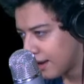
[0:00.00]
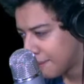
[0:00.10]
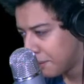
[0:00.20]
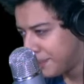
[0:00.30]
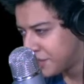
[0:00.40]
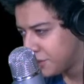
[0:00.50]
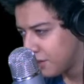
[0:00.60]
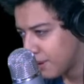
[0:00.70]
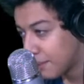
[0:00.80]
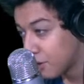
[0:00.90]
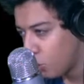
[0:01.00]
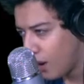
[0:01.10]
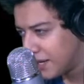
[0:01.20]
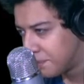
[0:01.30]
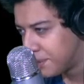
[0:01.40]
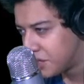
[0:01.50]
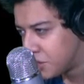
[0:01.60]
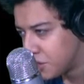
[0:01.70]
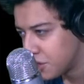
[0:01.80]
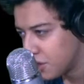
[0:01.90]
I'm a bitch too, but I'm a quiet
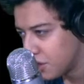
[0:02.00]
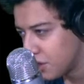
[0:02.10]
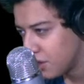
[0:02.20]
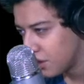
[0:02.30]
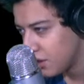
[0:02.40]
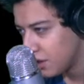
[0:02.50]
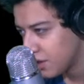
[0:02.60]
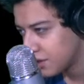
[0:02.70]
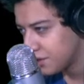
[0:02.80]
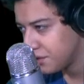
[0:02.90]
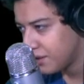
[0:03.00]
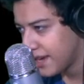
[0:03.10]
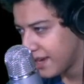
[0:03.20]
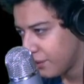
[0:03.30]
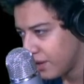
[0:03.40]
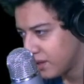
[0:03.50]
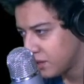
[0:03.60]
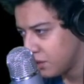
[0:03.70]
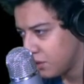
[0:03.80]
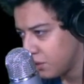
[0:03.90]
bitch. So you can't really
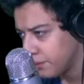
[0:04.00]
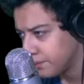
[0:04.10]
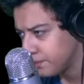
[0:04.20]
do.